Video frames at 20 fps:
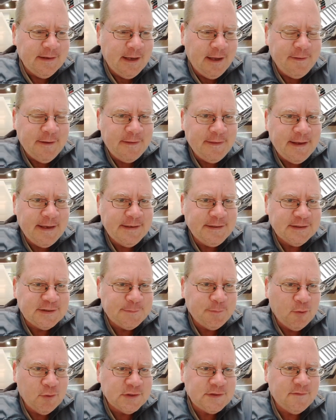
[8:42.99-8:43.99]
and then they
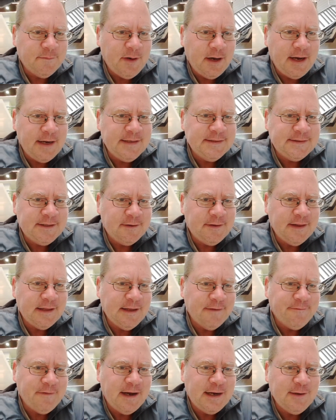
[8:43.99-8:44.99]
dispose of bodies there and then
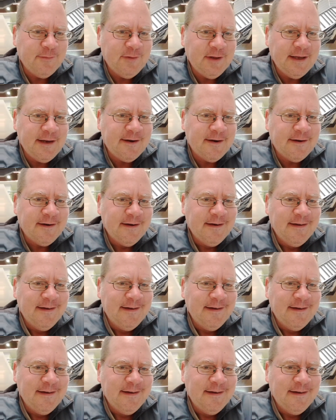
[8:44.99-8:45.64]
they find them later.